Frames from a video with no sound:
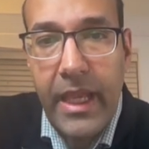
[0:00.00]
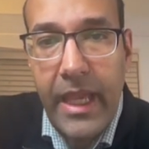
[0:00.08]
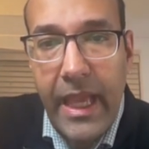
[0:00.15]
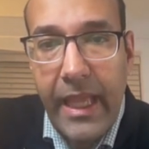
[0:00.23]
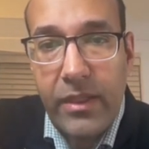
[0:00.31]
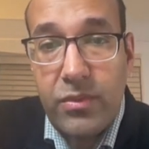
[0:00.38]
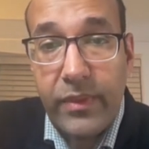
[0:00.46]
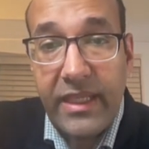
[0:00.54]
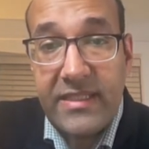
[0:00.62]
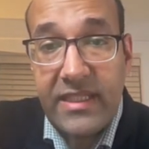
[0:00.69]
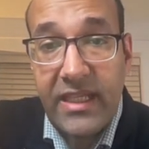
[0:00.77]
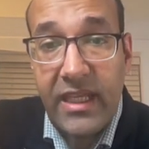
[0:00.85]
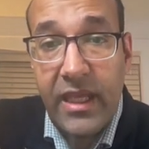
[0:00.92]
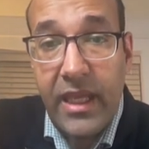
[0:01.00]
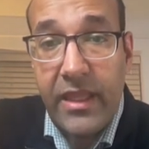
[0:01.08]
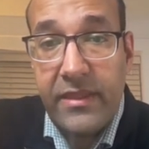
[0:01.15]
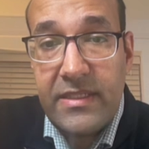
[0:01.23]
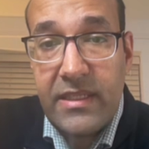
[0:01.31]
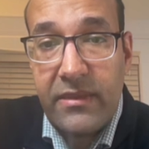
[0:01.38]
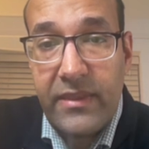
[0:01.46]
As we can see,
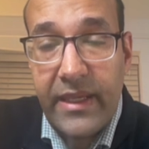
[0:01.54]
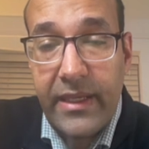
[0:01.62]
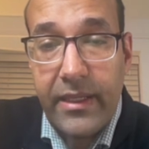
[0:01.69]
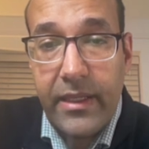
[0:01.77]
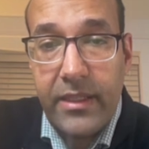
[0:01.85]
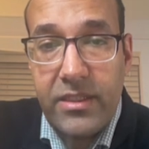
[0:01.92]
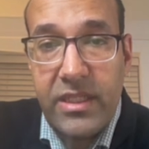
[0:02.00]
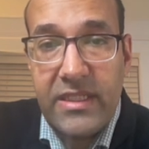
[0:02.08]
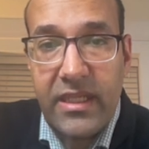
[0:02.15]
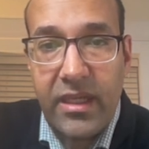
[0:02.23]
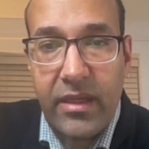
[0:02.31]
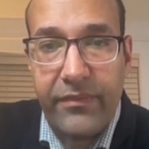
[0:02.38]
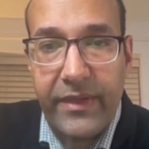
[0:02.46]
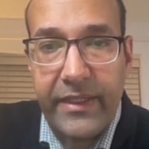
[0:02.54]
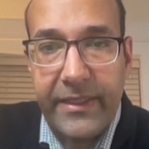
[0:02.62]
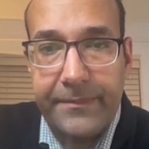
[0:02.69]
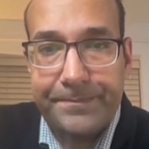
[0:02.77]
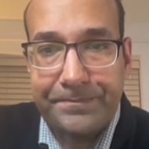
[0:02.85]
this is the schizencephaly.